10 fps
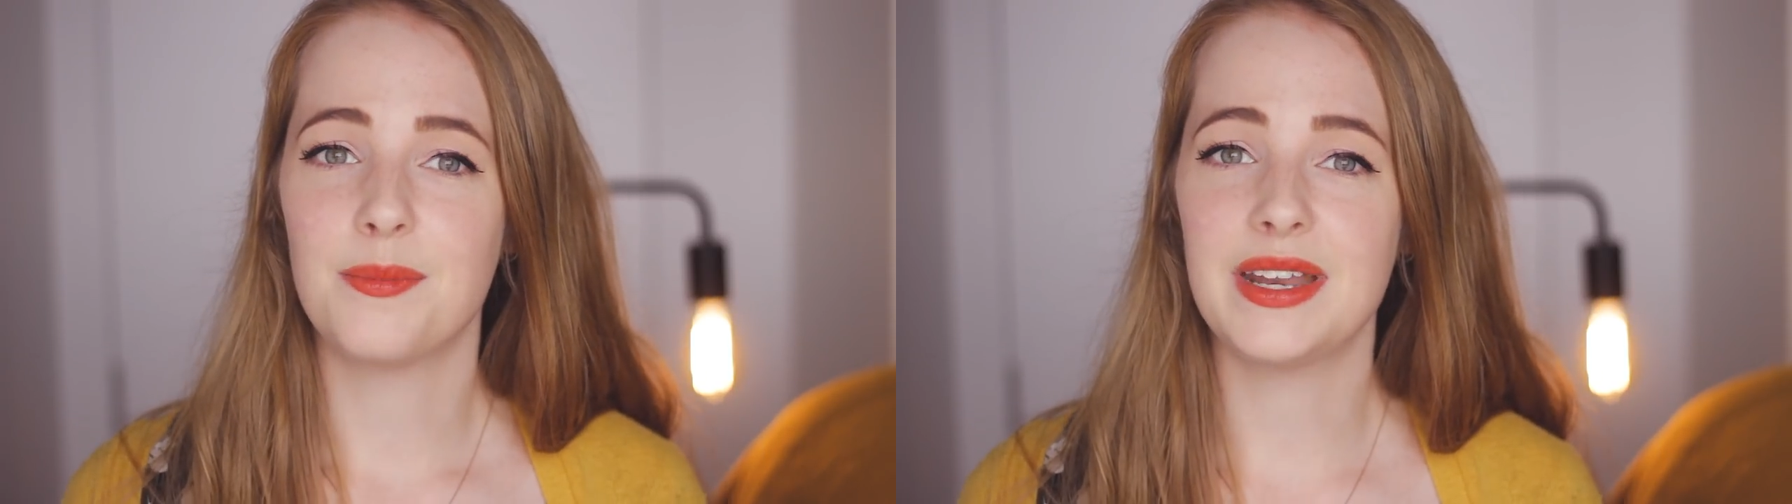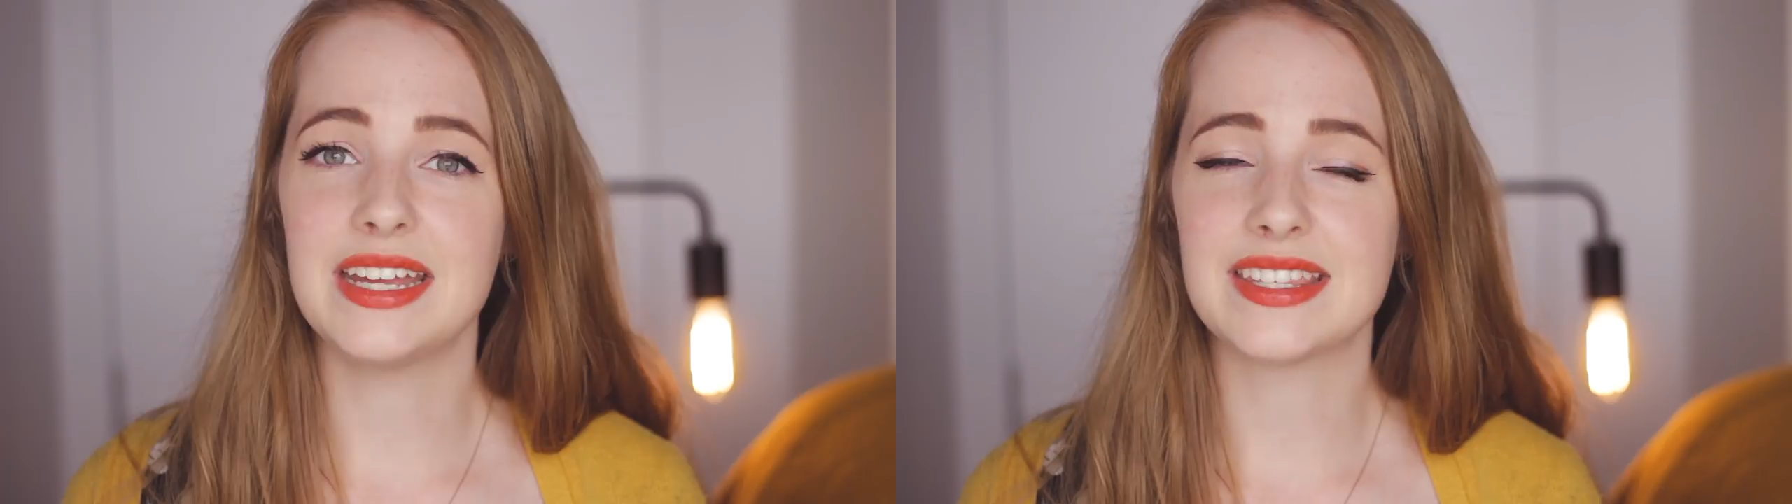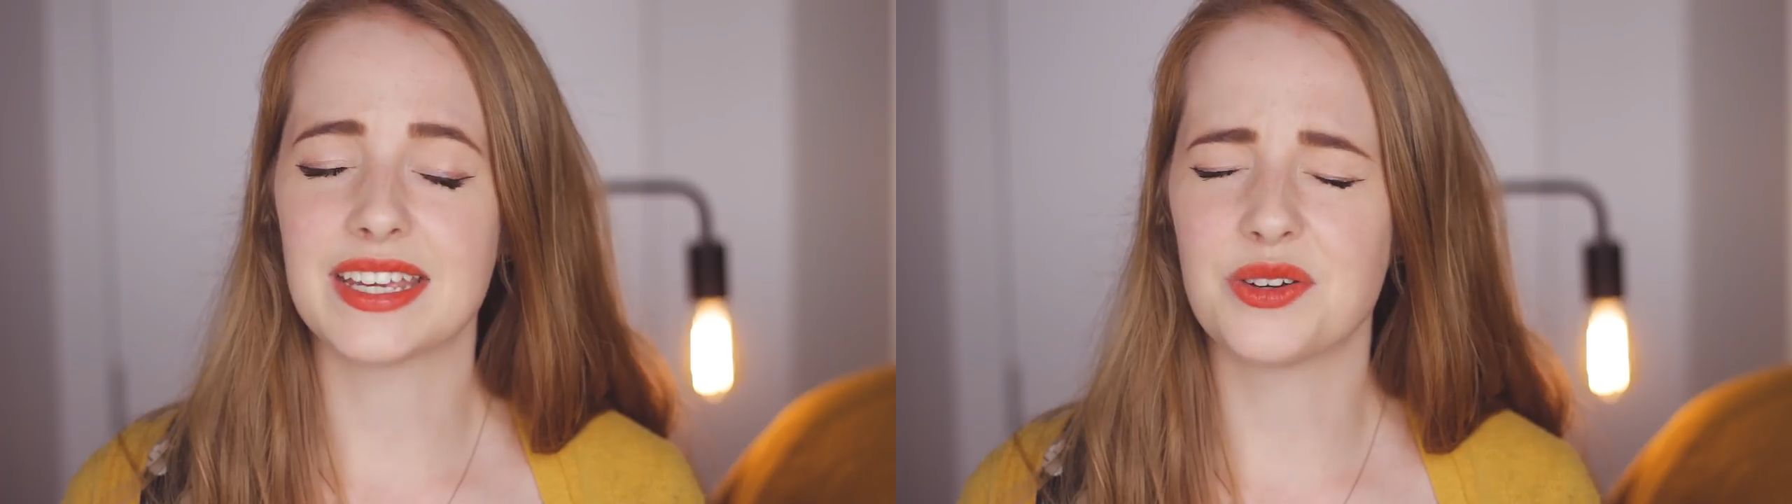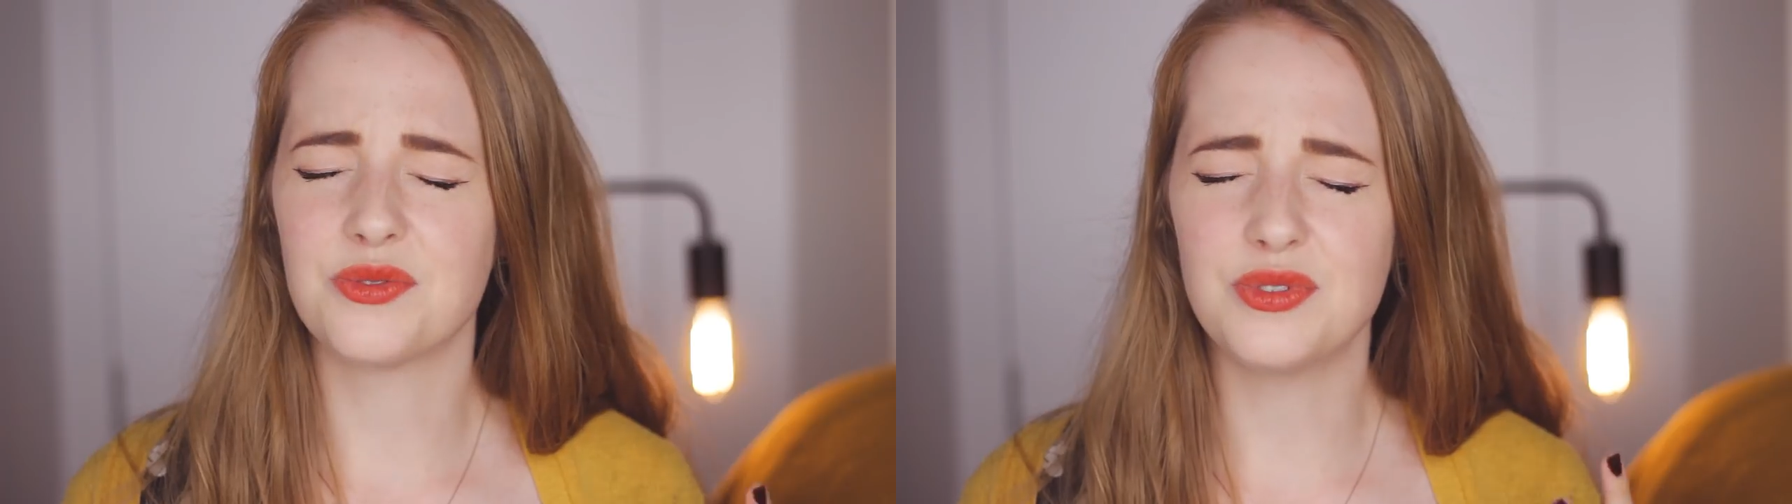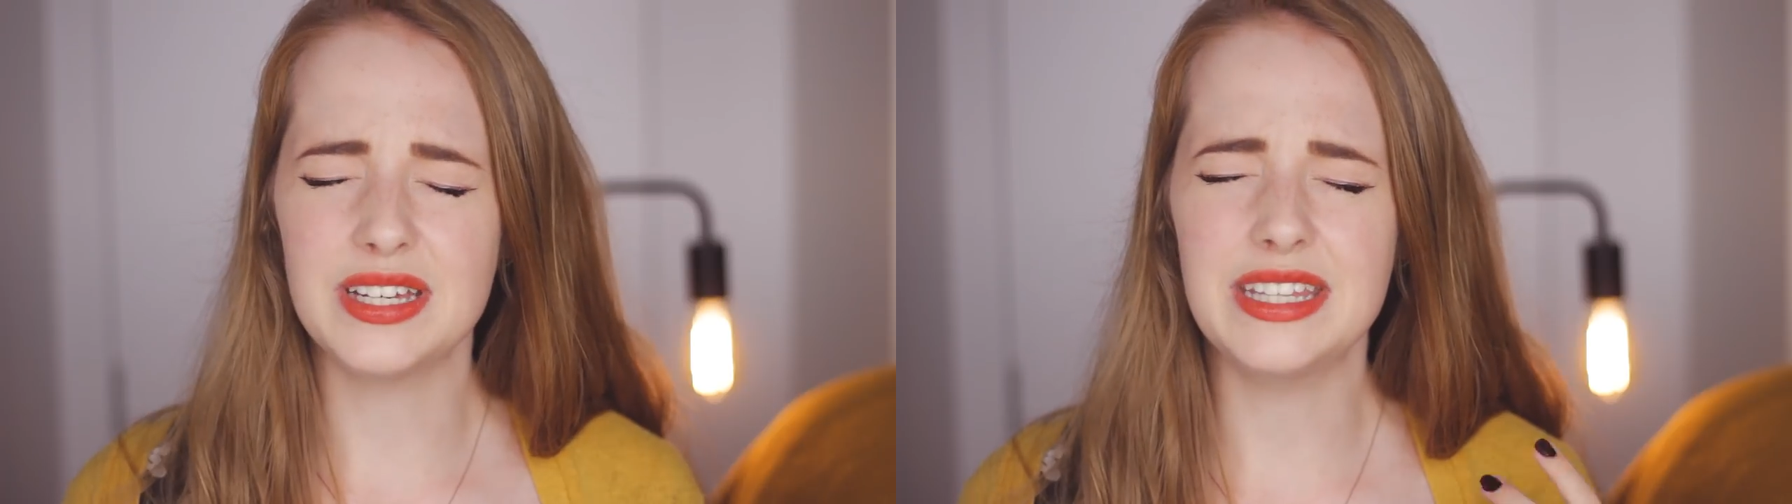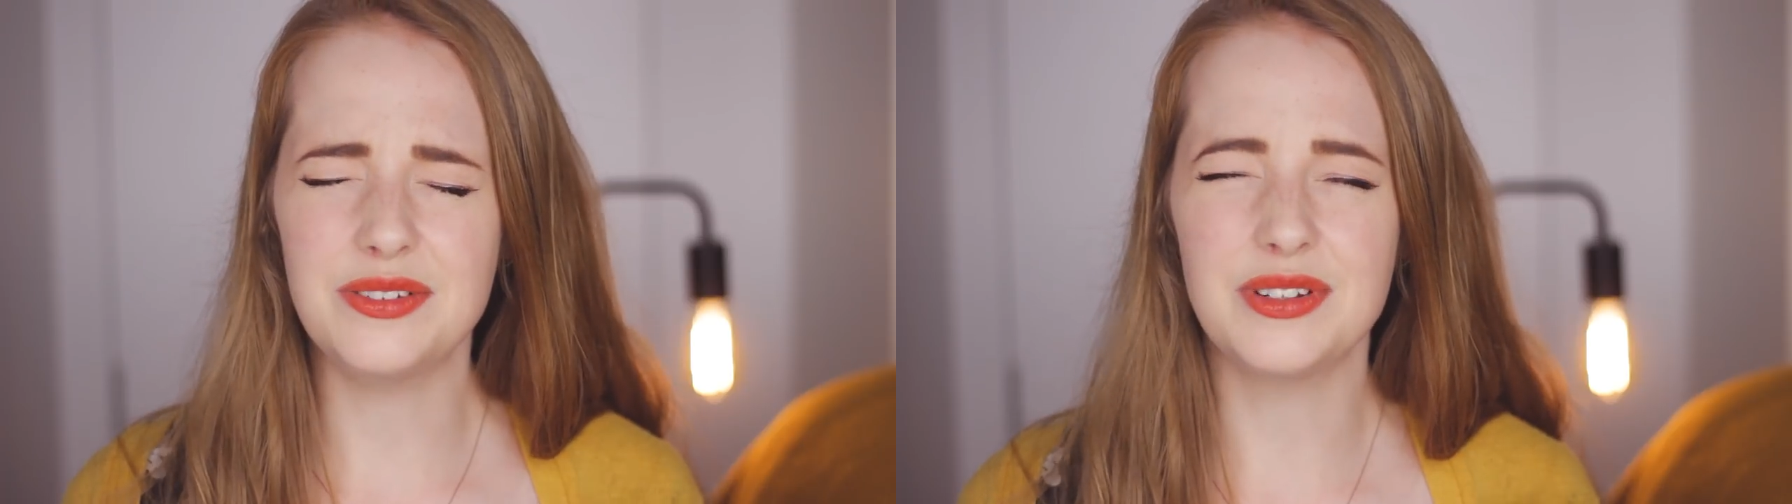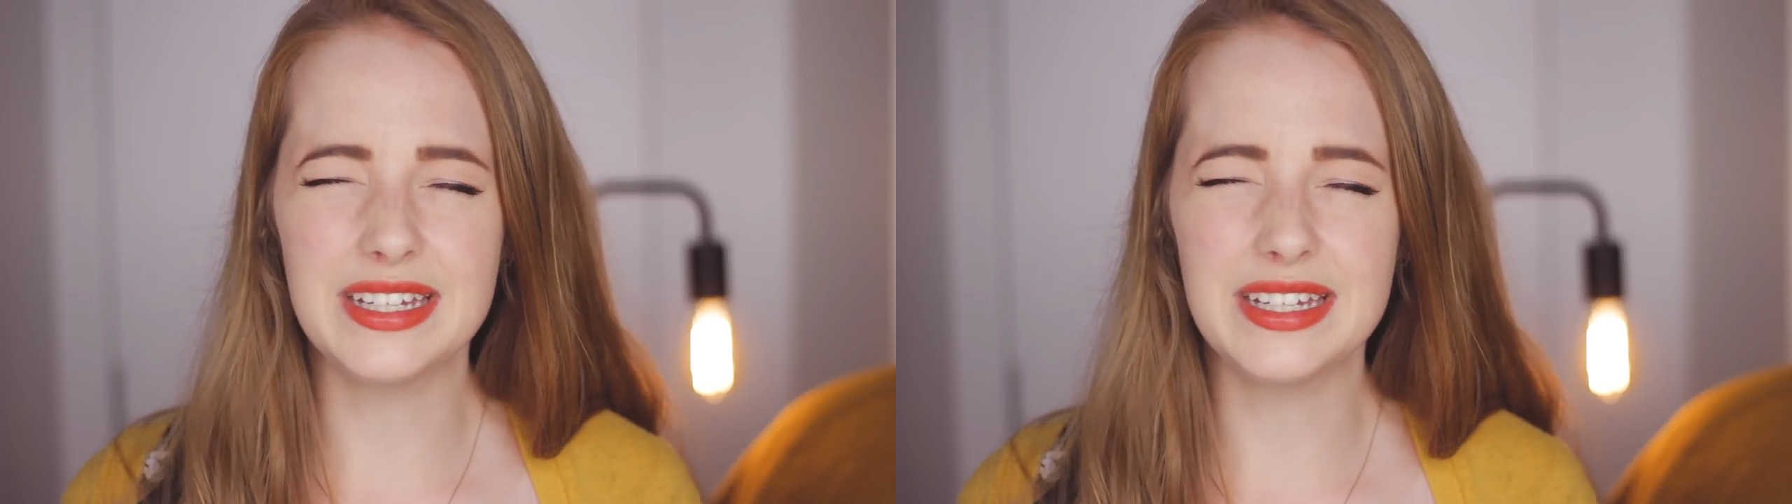But it's like a really,